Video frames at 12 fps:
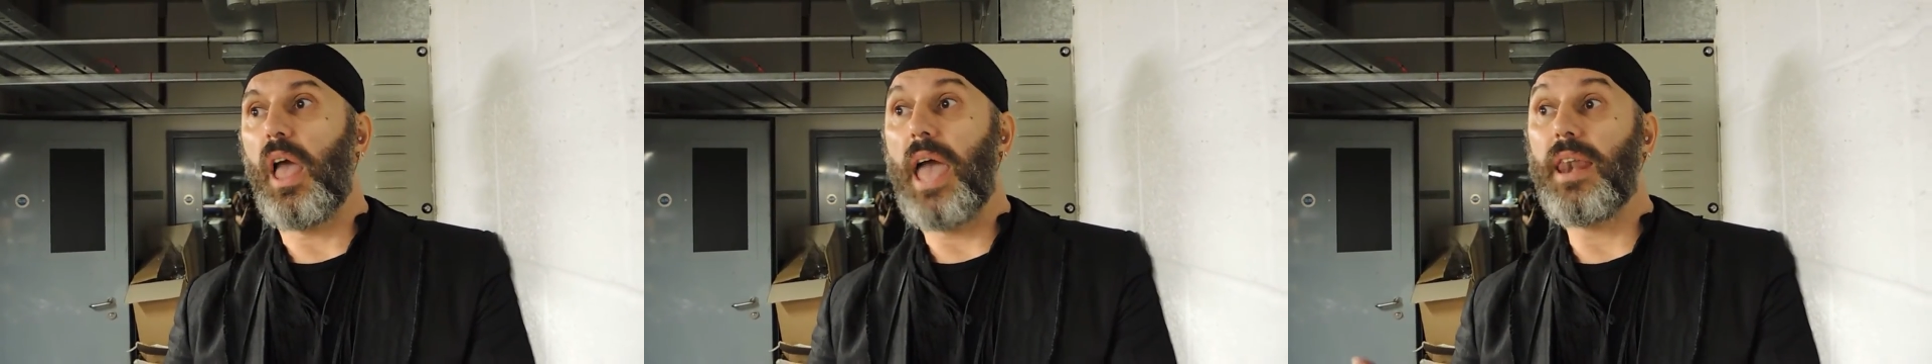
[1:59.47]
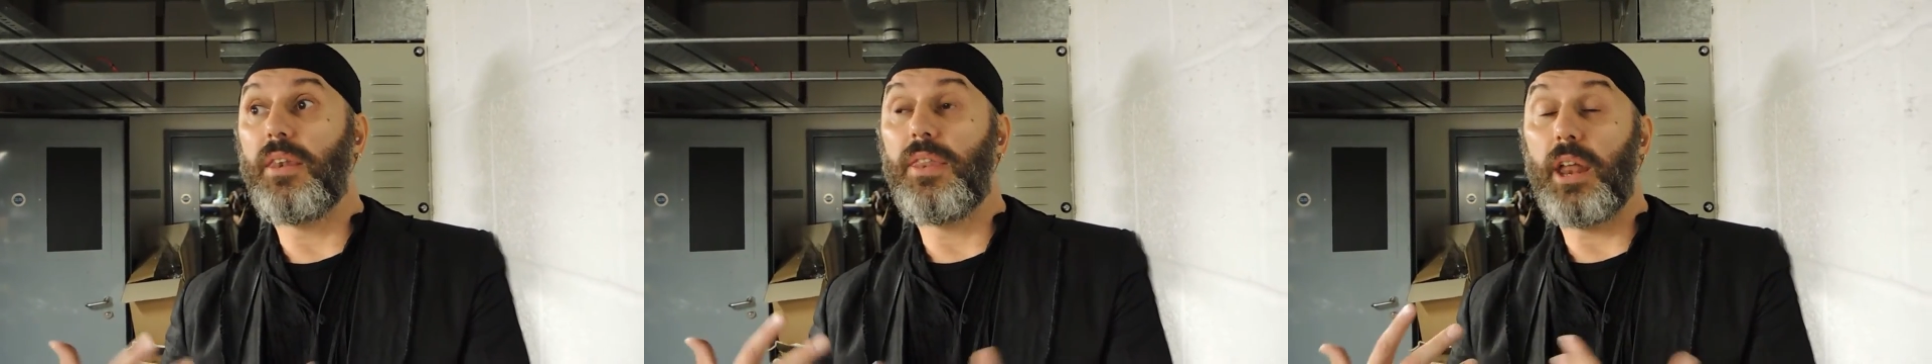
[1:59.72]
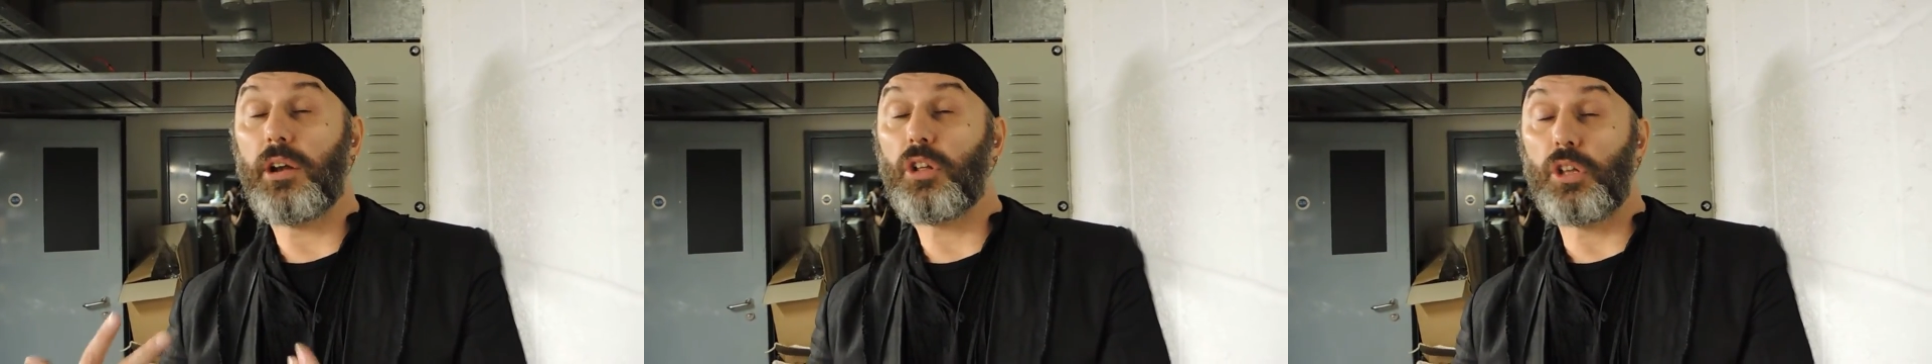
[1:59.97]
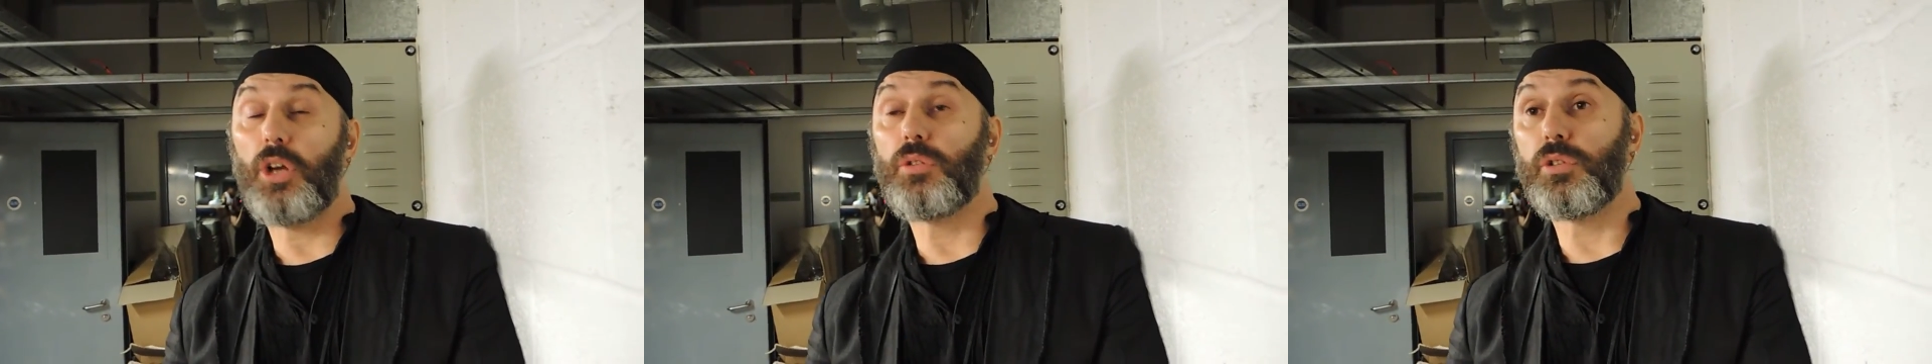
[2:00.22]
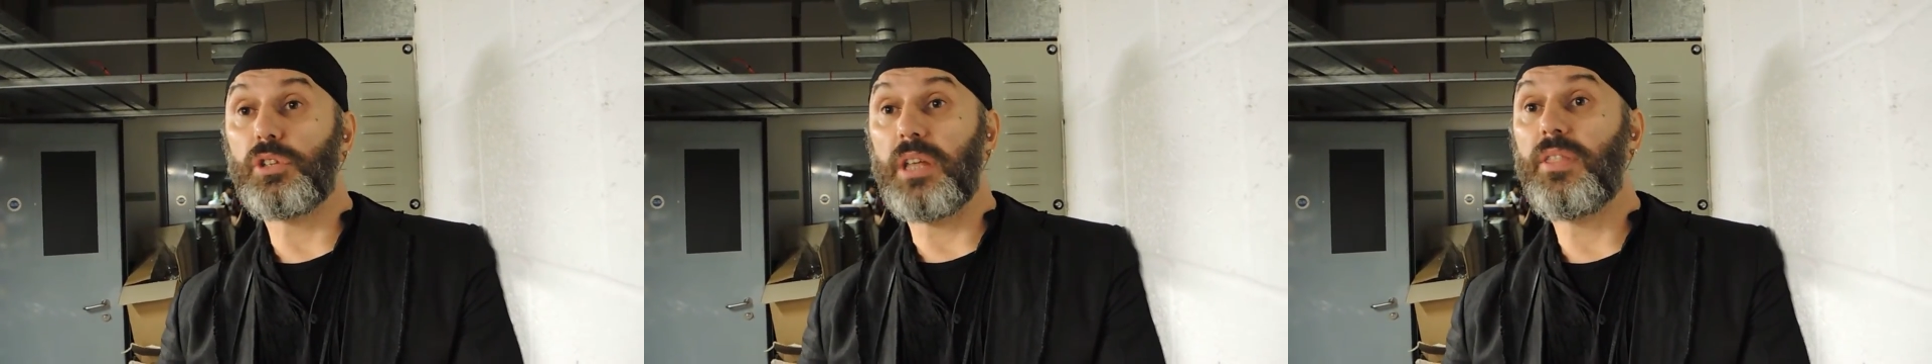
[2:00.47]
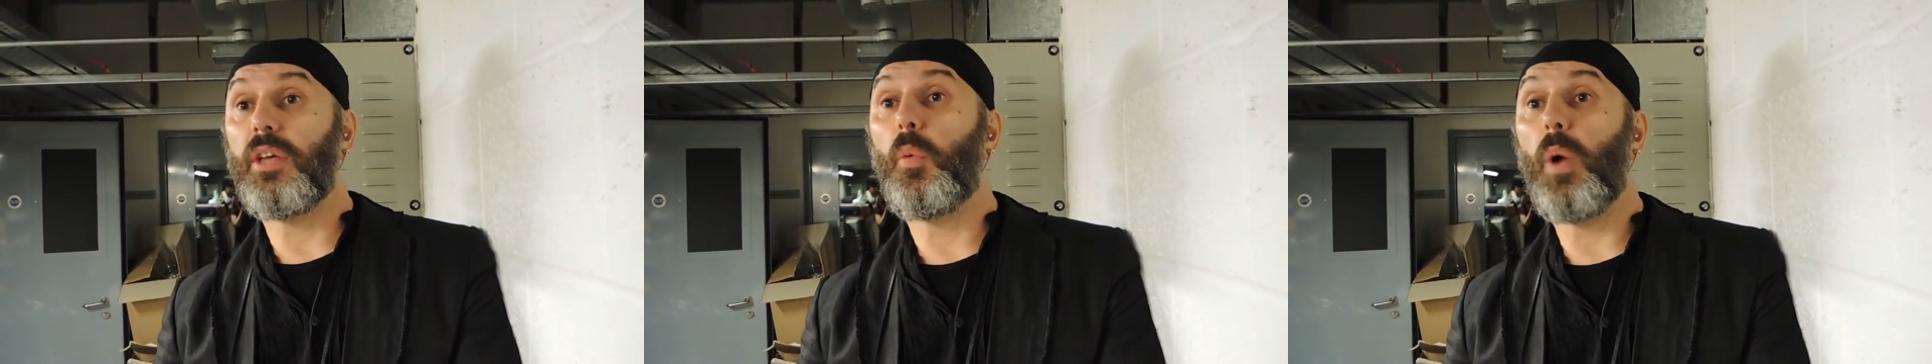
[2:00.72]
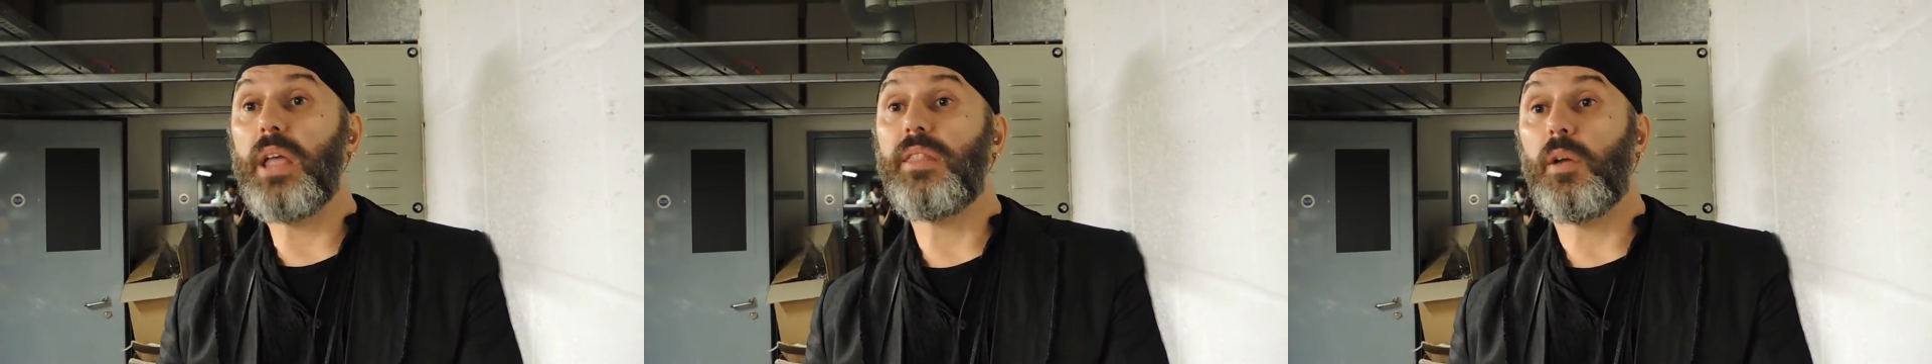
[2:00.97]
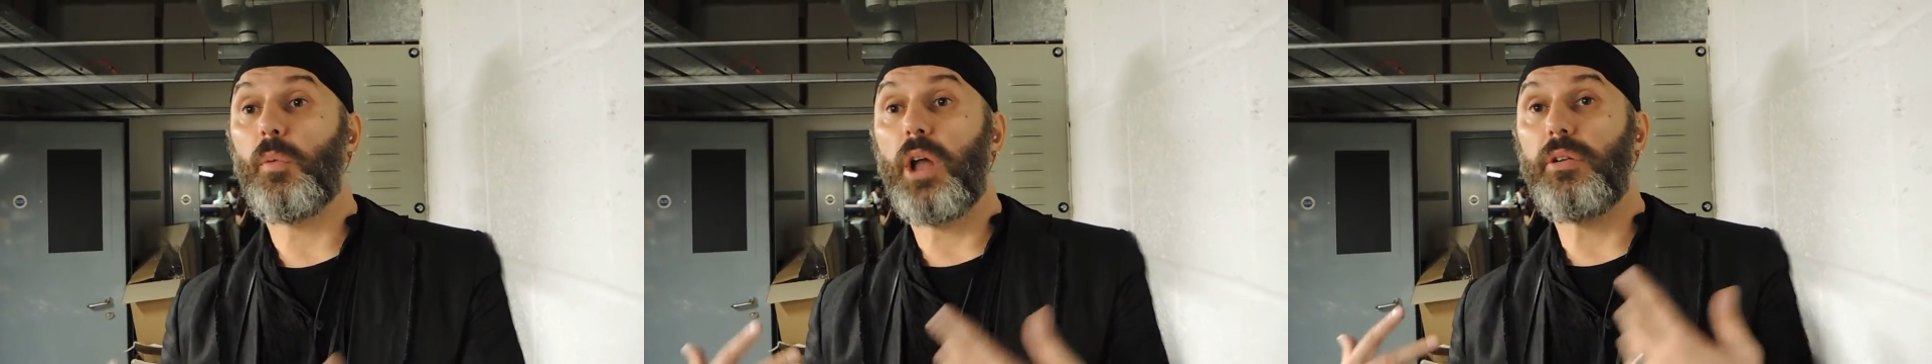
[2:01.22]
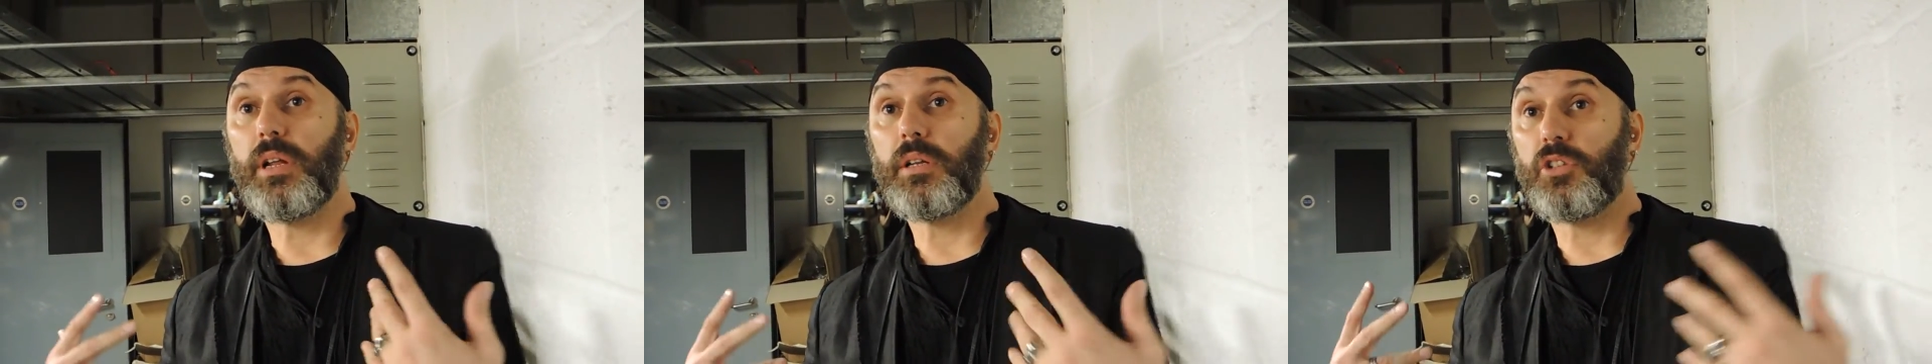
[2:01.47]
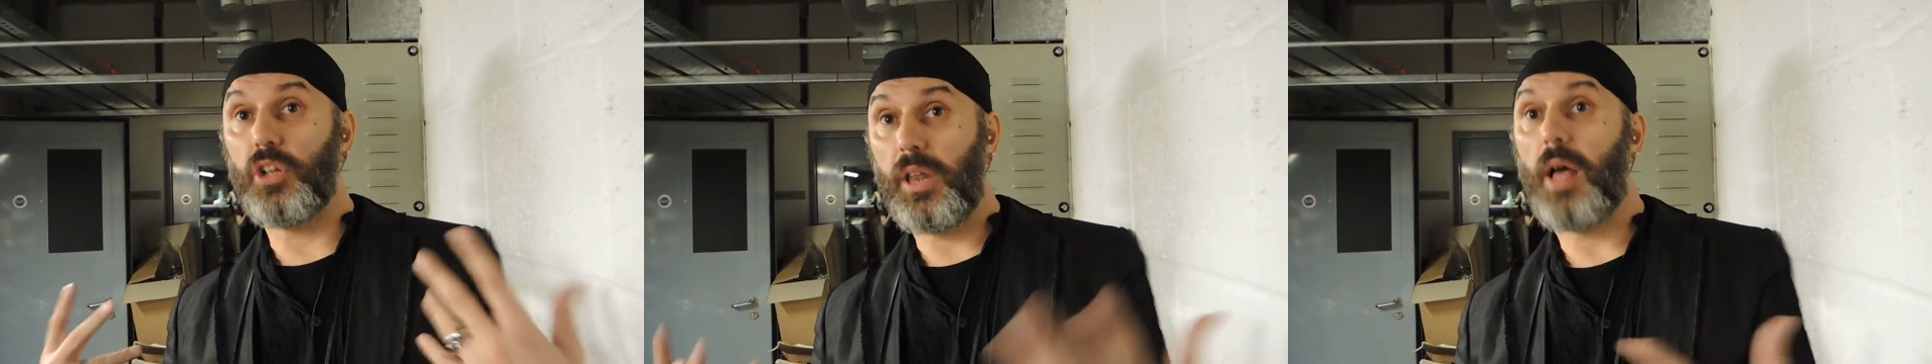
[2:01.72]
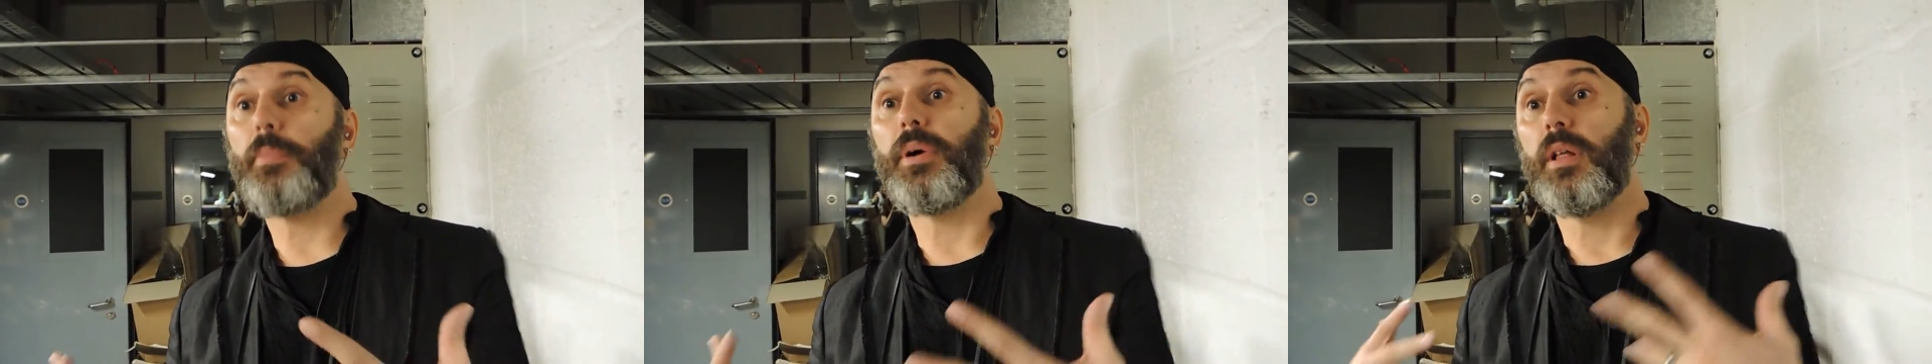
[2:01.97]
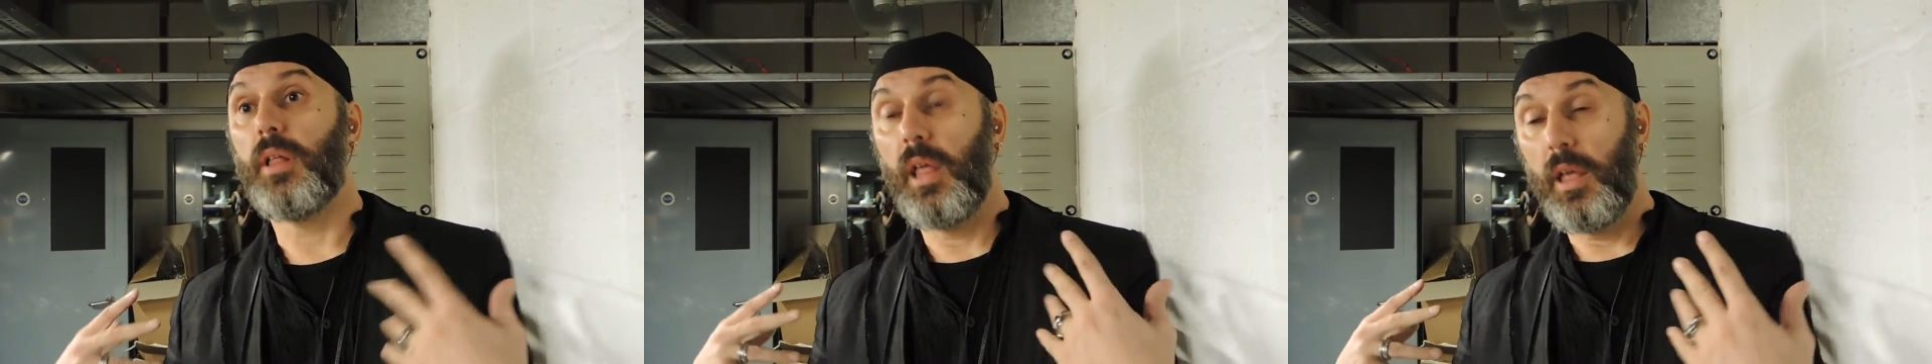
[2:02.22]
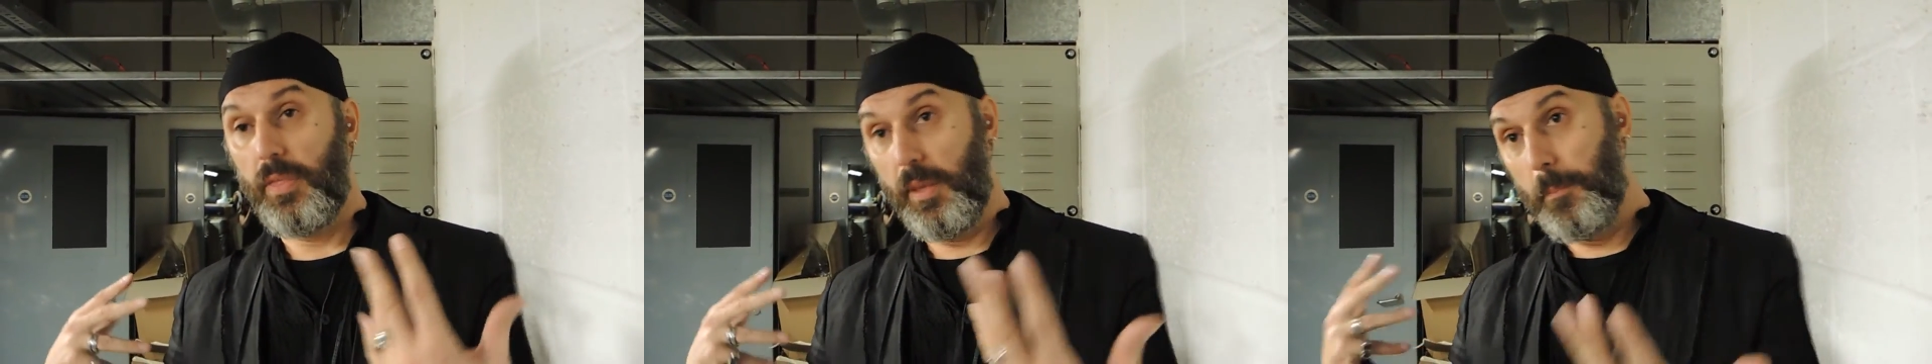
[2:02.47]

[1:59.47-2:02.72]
and their clothes and the way they're wearing jalaba,